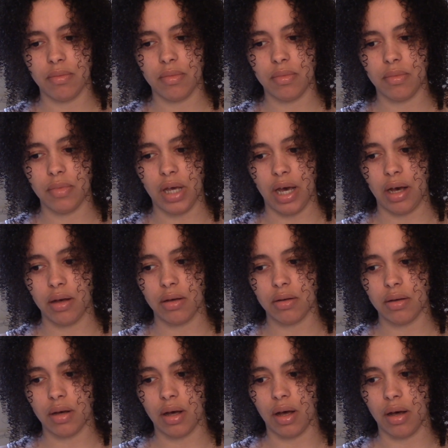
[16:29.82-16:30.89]
yeah,
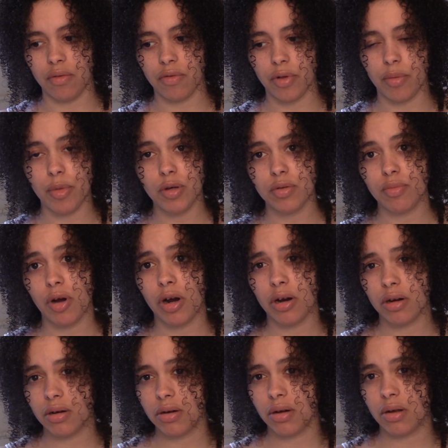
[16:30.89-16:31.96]
for the most
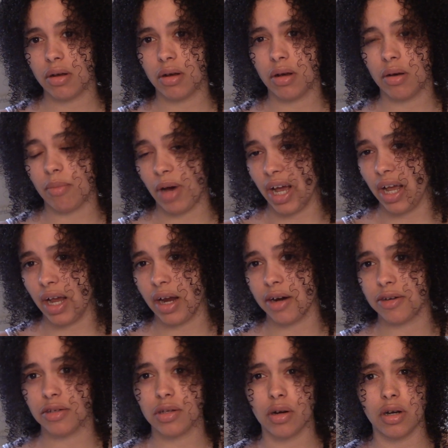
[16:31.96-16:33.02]
part, my
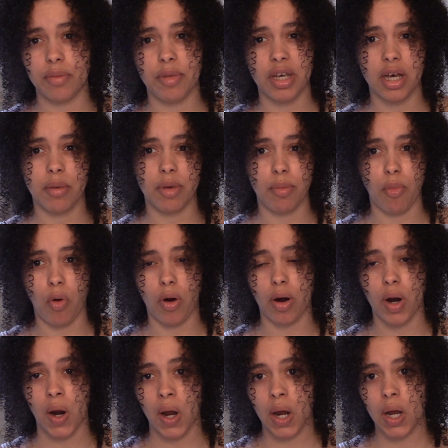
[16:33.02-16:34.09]
hair started becoming more
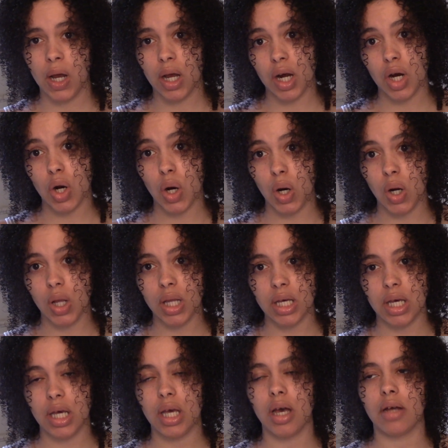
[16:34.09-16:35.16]

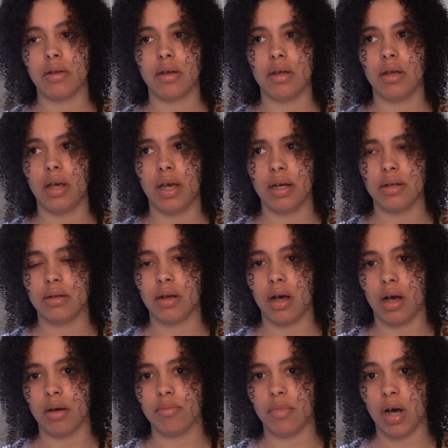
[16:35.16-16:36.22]
curly and
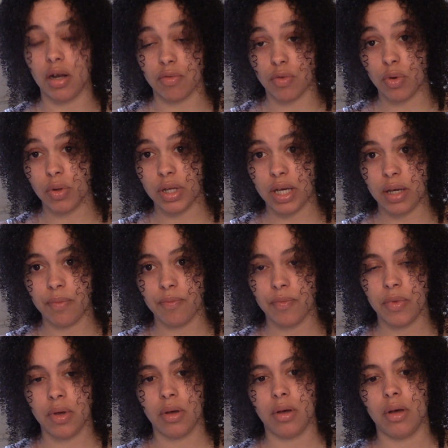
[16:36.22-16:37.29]
unruly
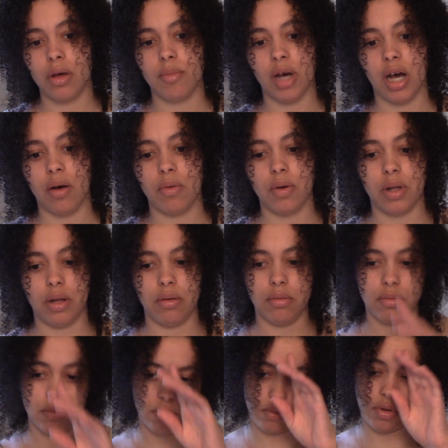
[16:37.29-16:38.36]
about when,
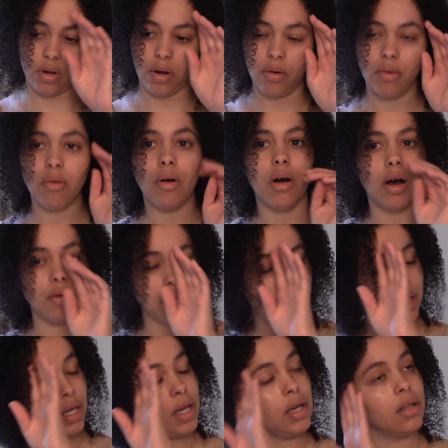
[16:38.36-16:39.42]
you know, I was
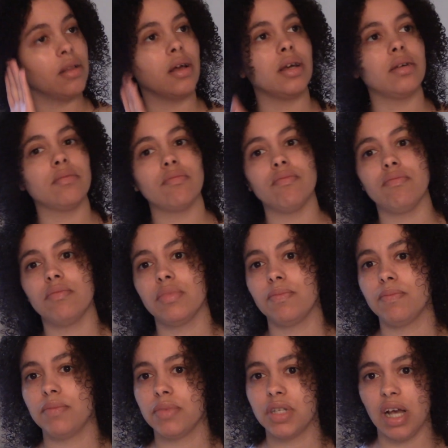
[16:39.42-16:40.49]
a kid, like
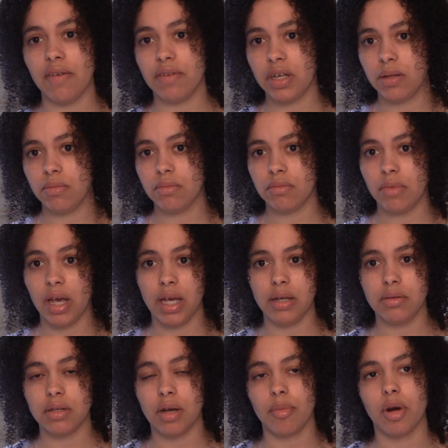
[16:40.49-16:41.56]
7,
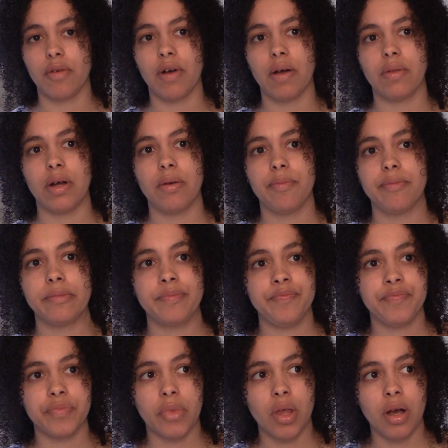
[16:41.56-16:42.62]
8, somewhere around there.
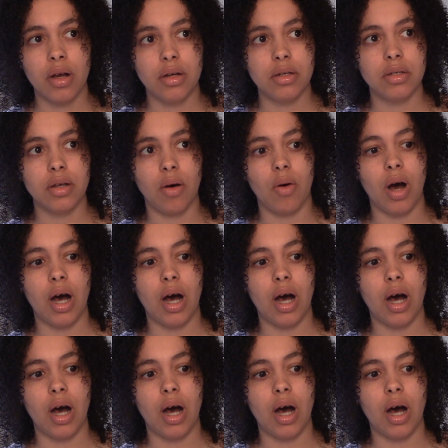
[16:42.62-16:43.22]
So,